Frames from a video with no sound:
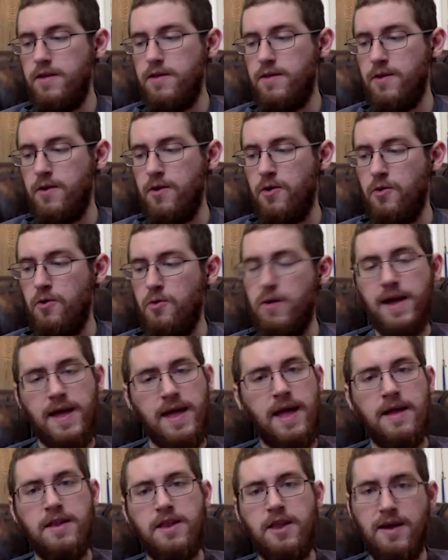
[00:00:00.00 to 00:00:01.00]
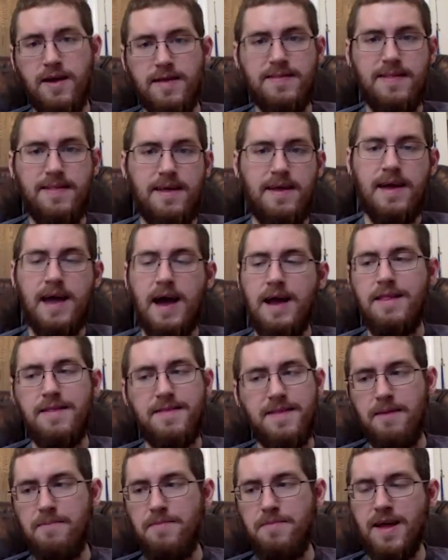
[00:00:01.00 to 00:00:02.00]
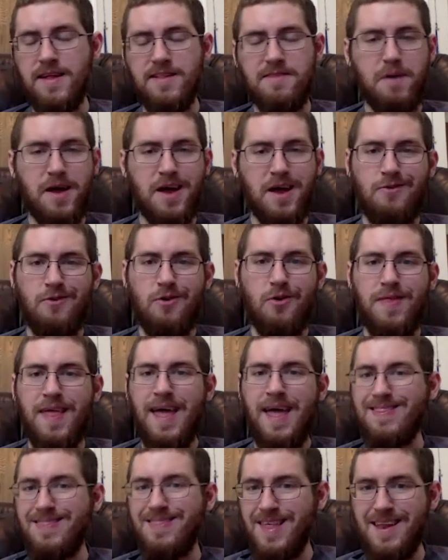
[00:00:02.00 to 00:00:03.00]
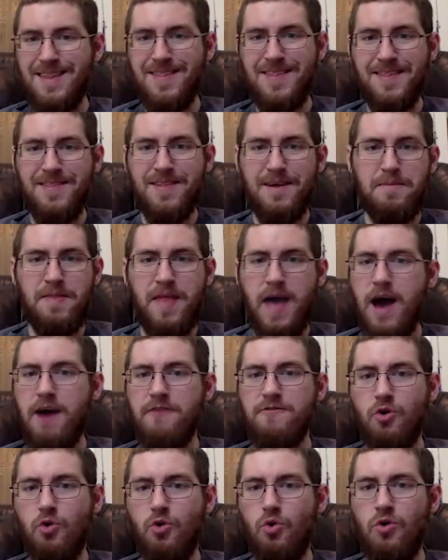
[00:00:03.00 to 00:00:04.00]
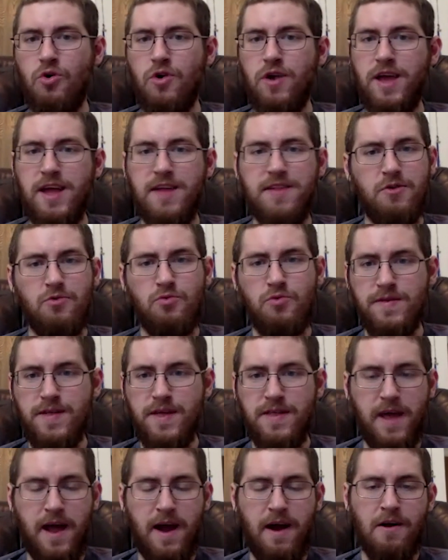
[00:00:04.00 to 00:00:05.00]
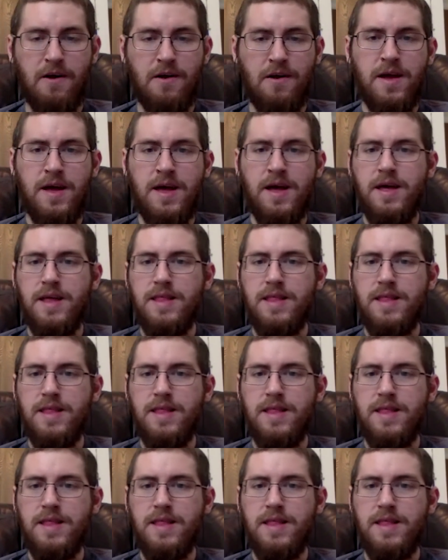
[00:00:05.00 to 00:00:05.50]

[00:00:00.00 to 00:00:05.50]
So again, you can see kind of the same thing as pick and roll. The athleticism in the half court isn't really there.